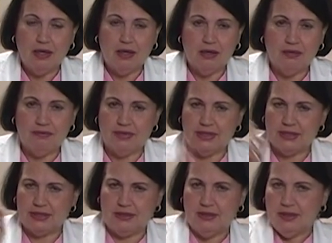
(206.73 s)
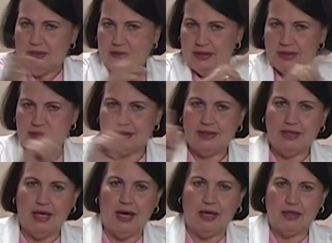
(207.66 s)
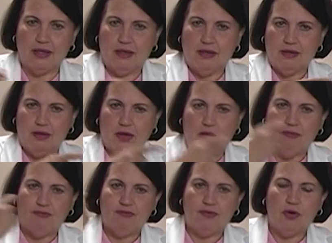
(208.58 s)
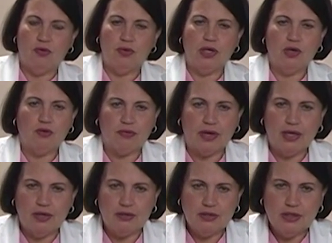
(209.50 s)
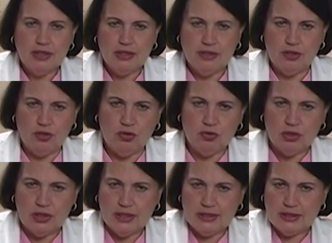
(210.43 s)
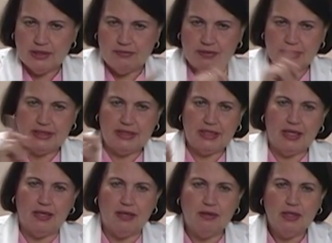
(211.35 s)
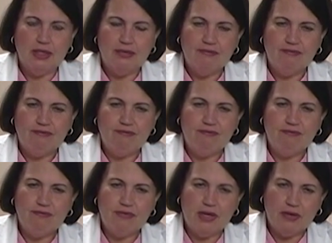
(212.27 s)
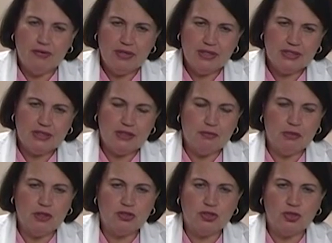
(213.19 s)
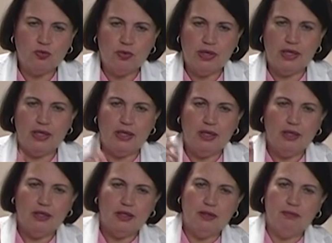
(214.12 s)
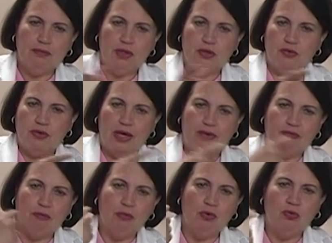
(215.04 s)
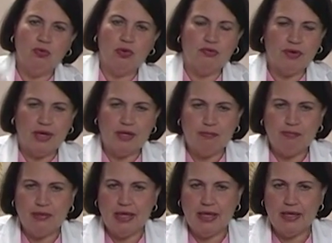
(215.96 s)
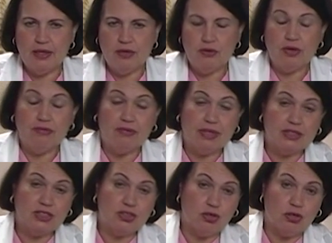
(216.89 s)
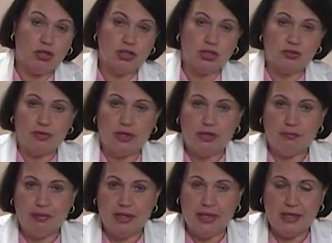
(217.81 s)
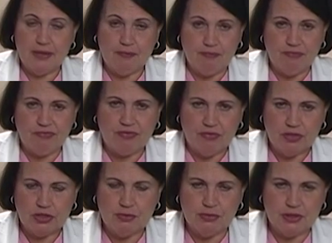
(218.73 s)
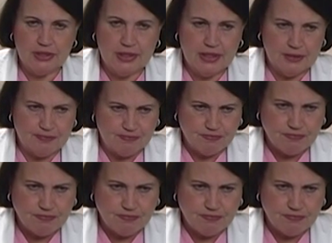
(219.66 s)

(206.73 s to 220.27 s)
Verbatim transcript: of this, this dot floating around the nucleus of the cell, very similar to the way the, you know, you have a moon around a planet or you've got stars around a planet, very similar to that.